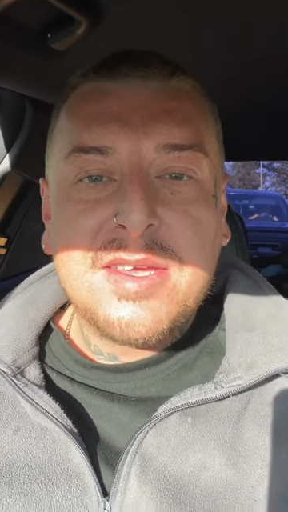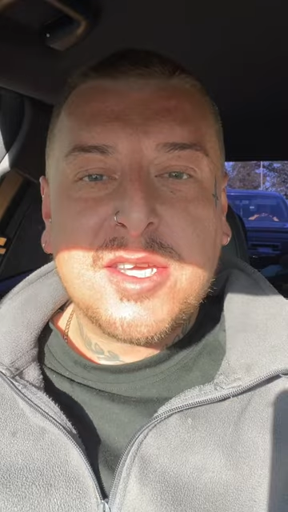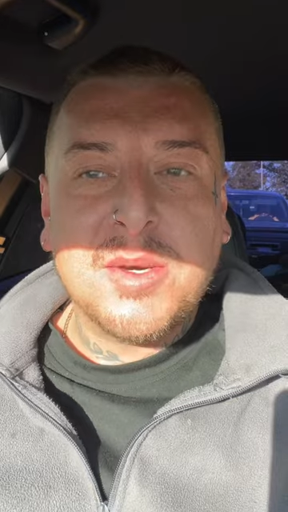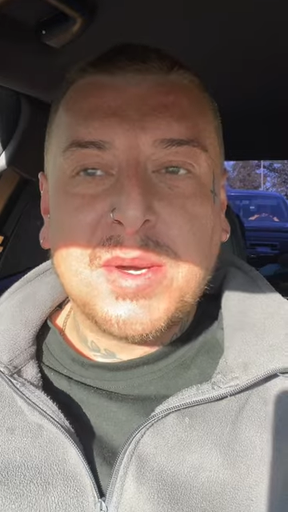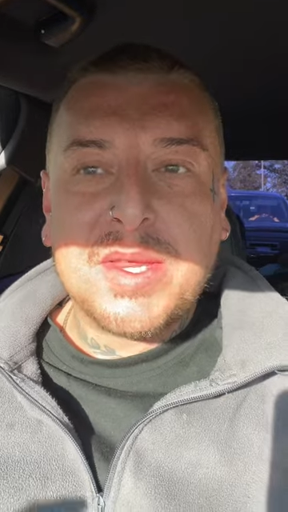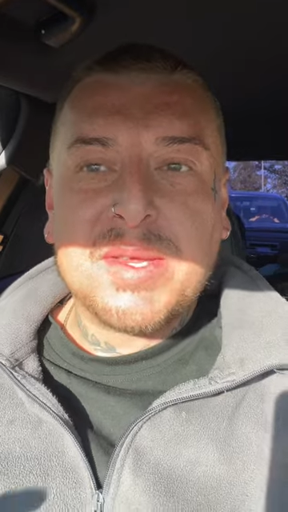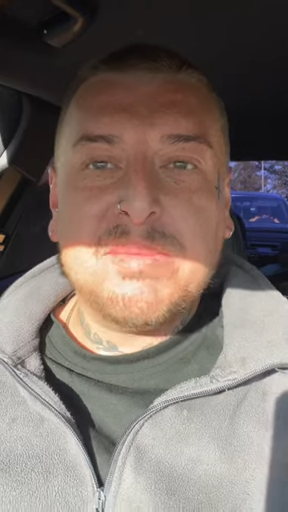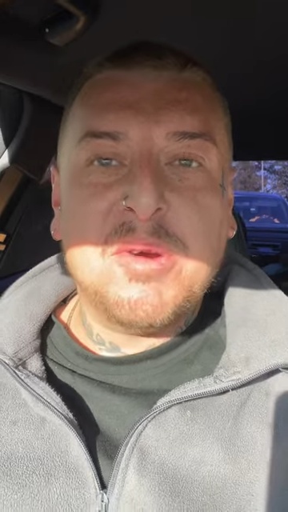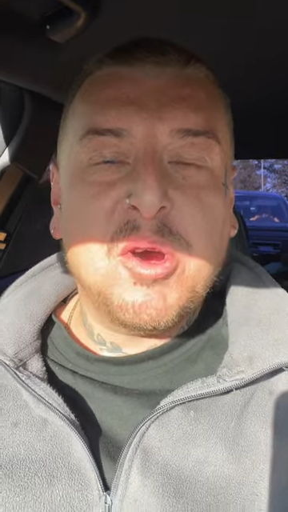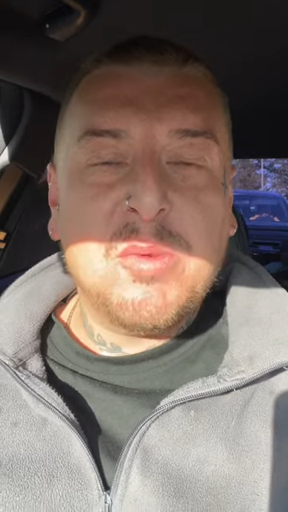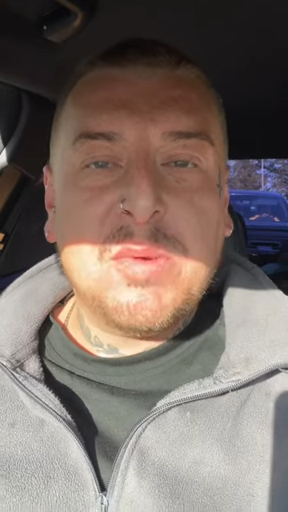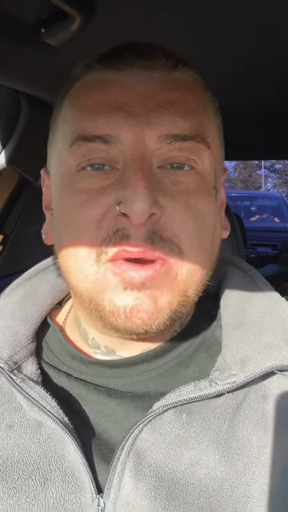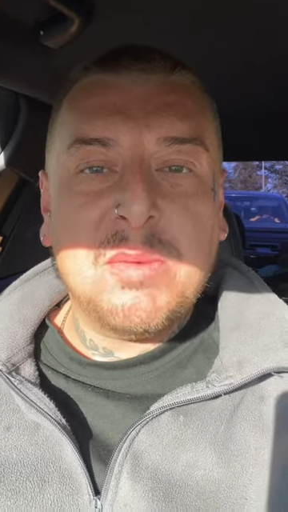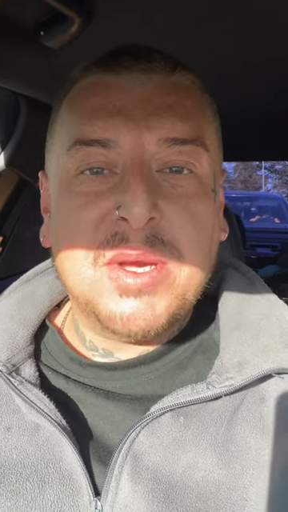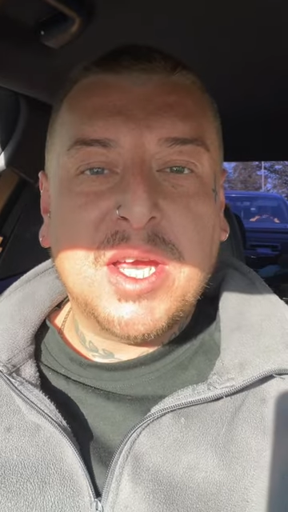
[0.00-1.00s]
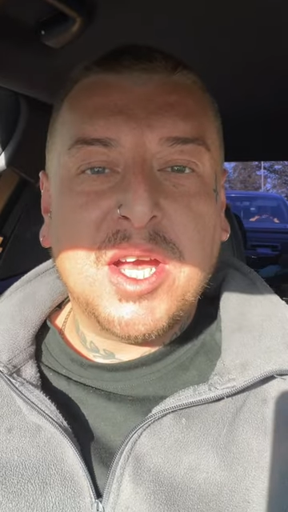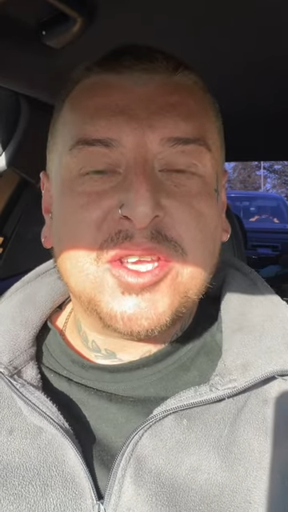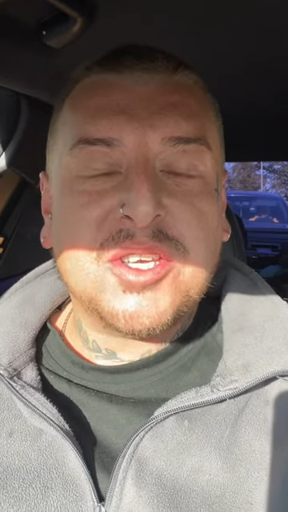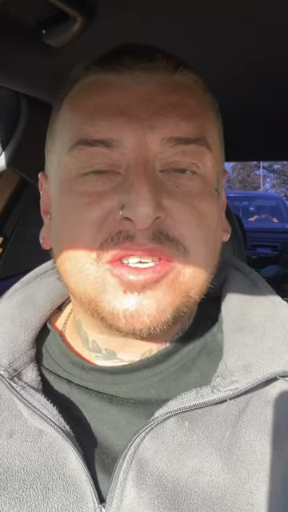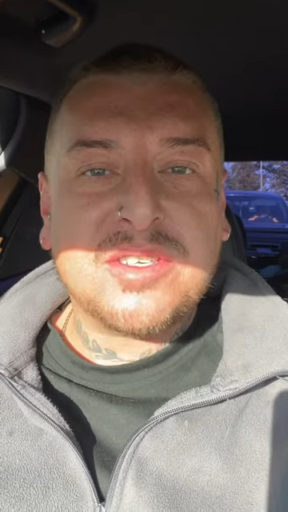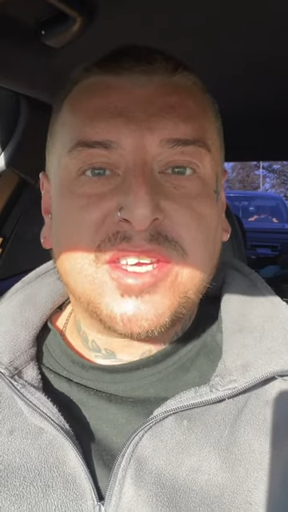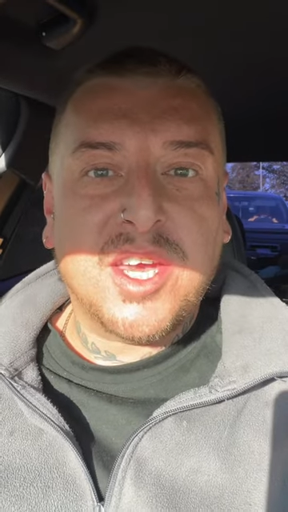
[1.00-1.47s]
So at the moment we are
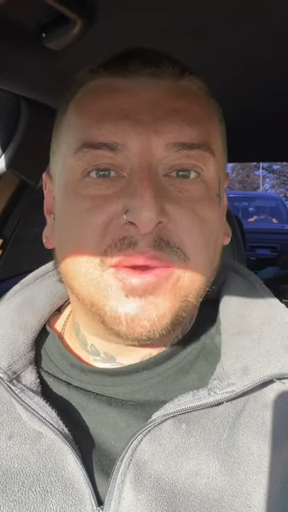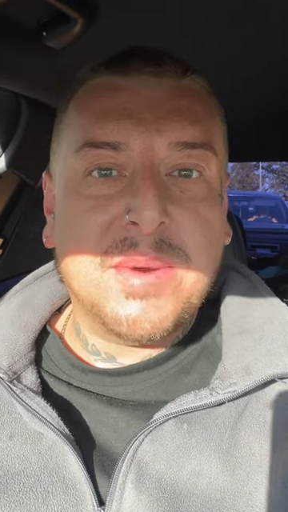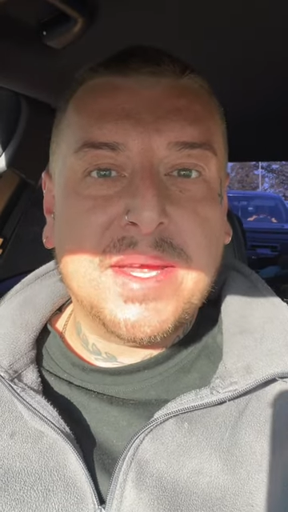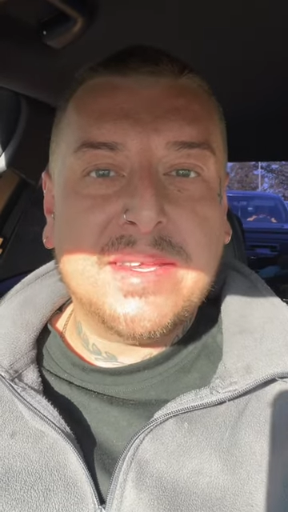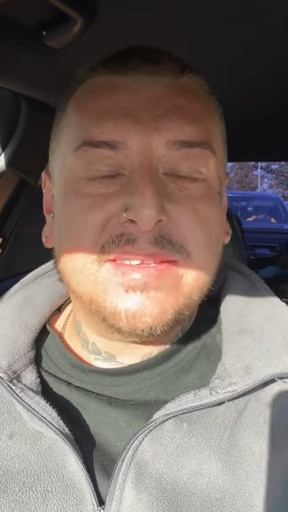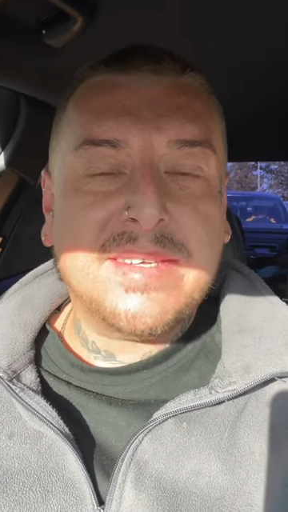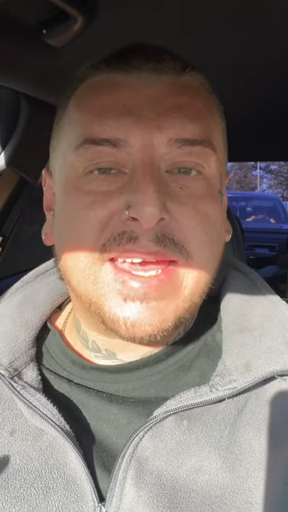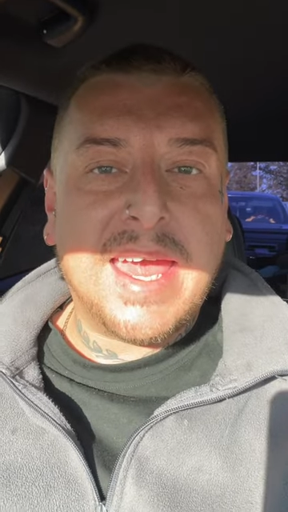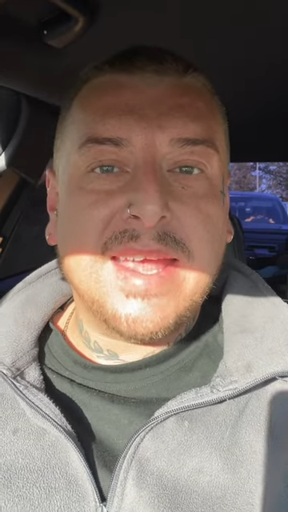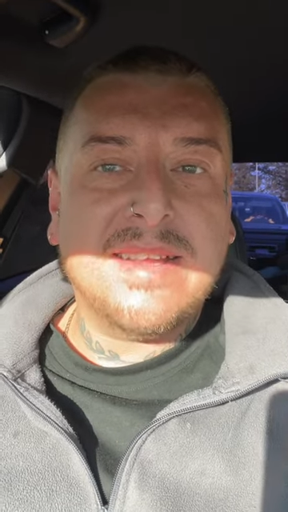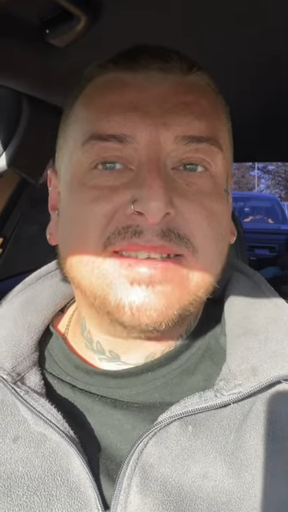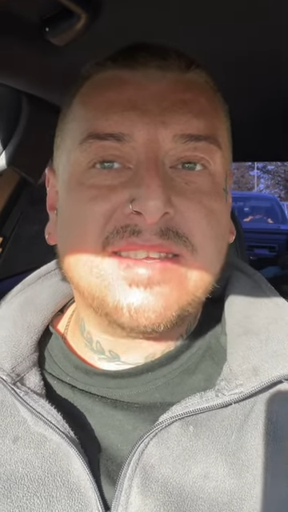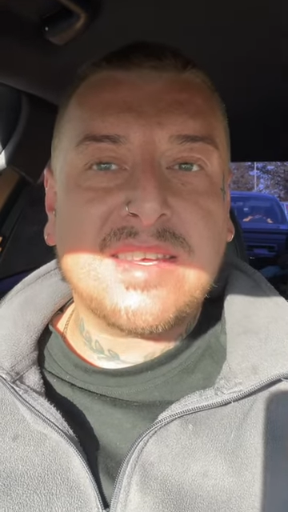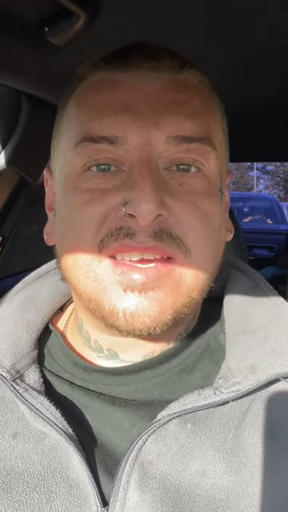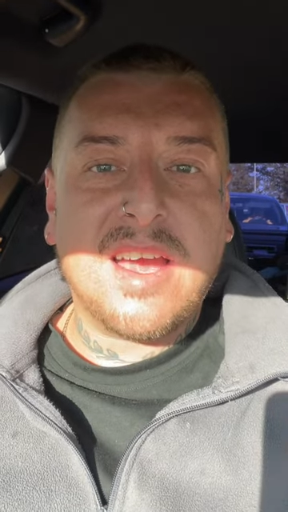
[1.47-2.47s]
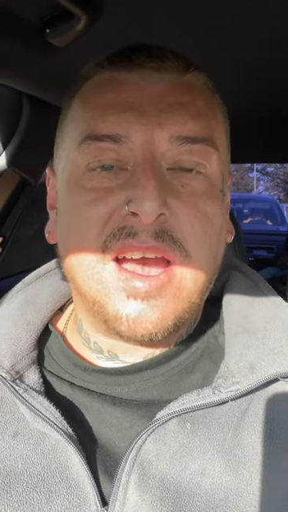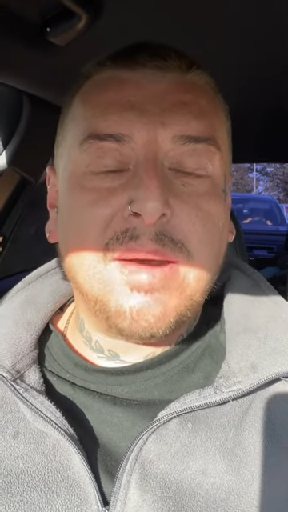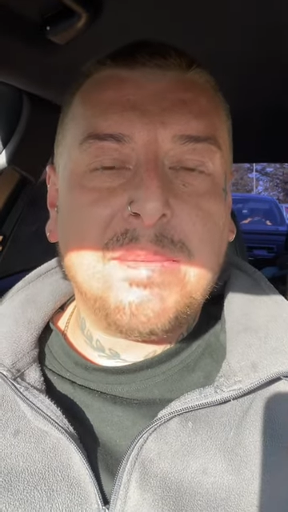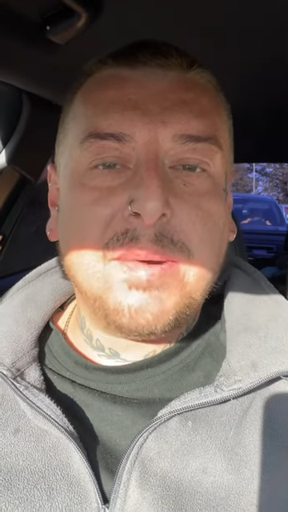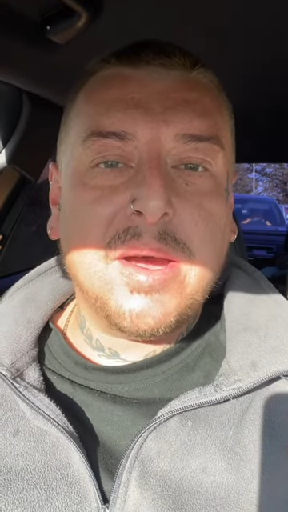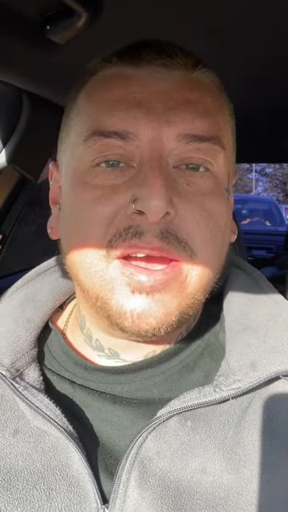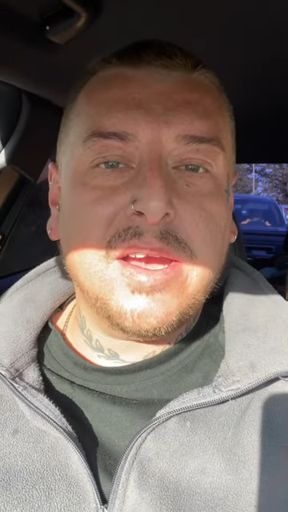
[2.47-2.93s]
just queuing to get into the car
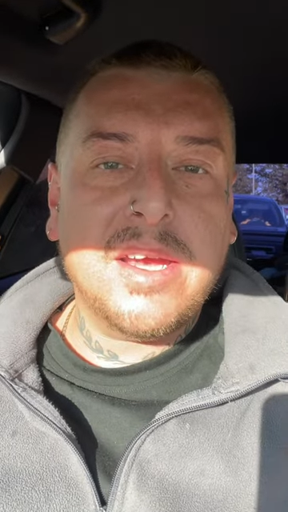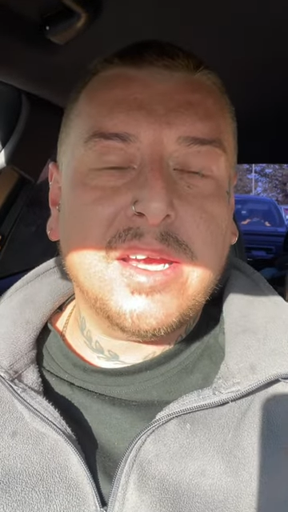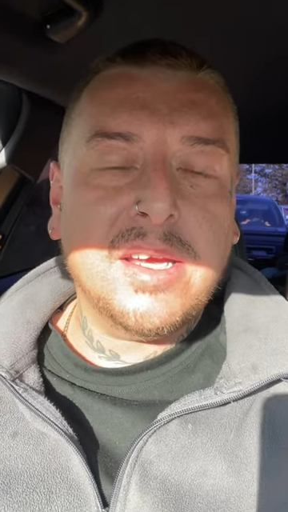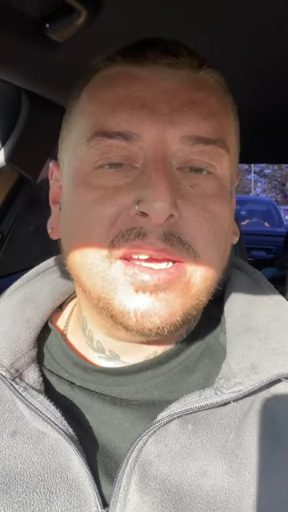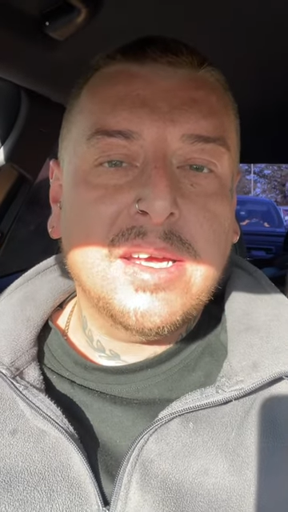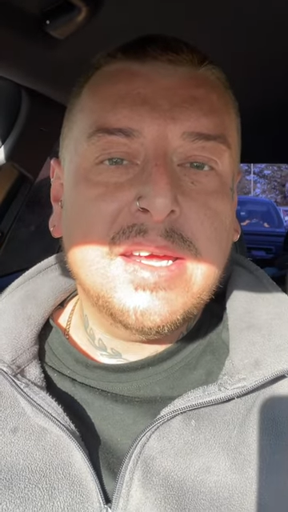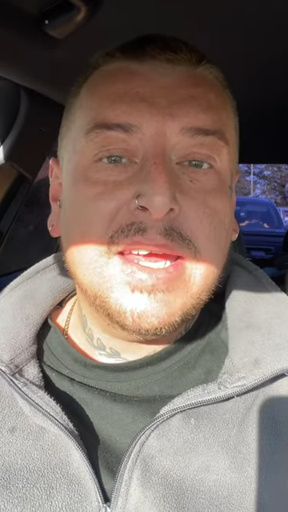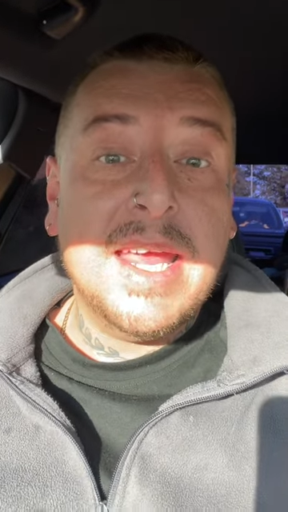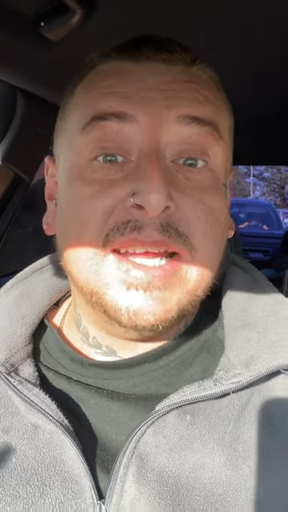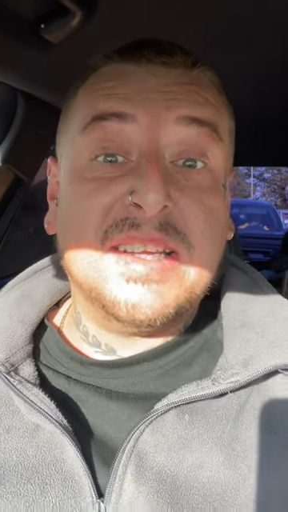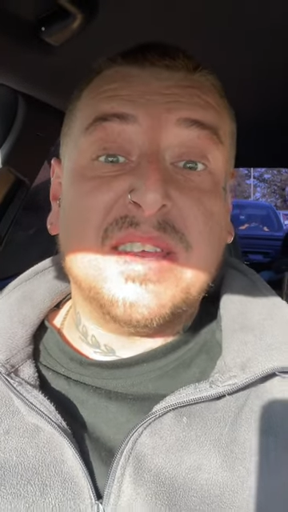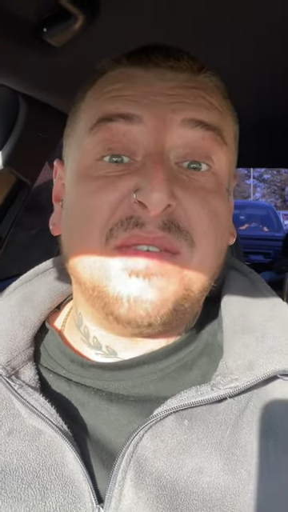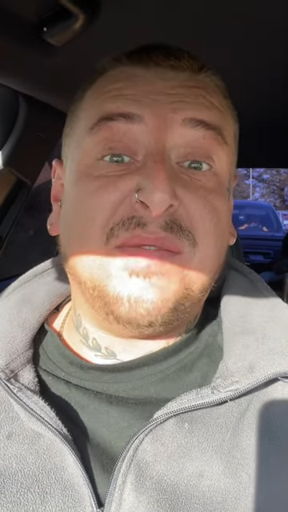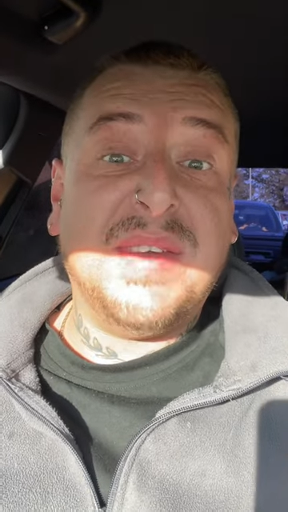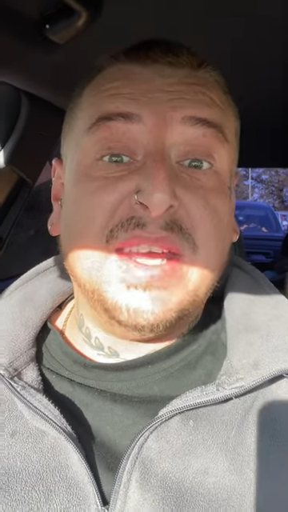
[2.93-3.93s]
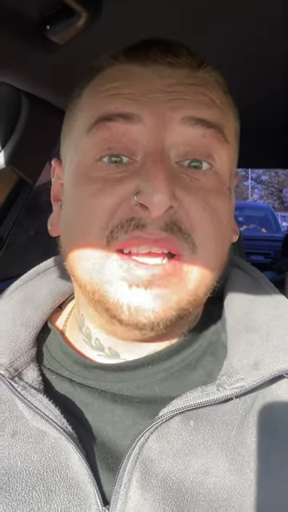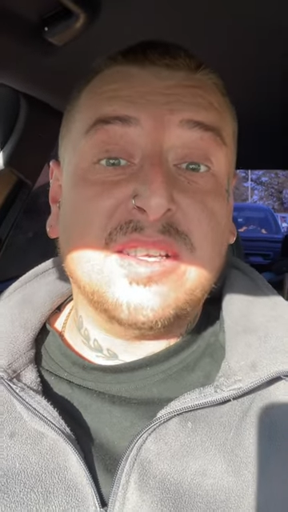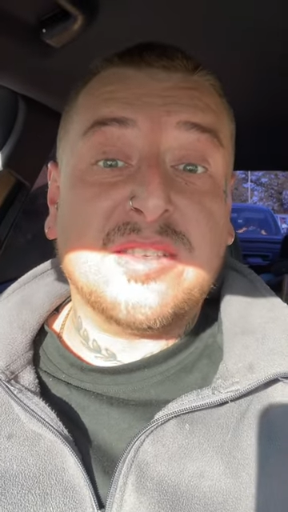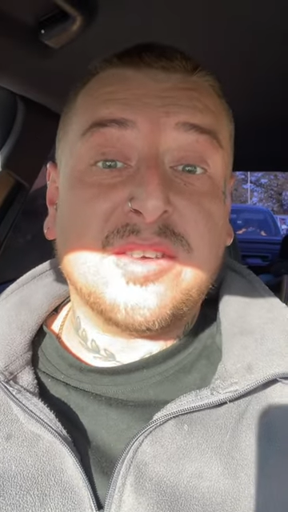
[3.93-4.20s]
park, into the field,